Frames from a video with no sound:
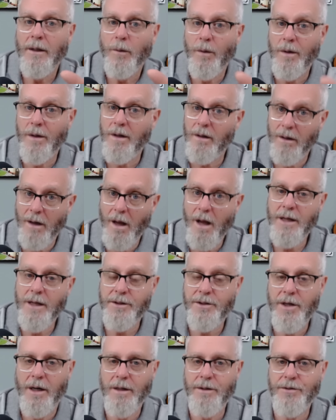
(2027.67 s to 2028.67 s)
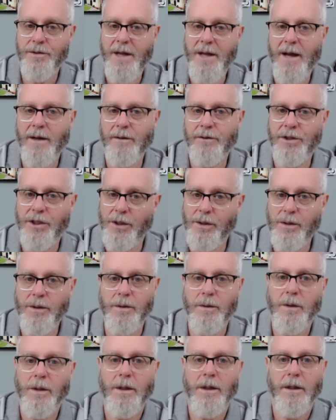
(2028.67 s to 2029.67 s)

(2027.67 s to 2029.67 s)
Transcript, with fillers: with our lawn chairs down to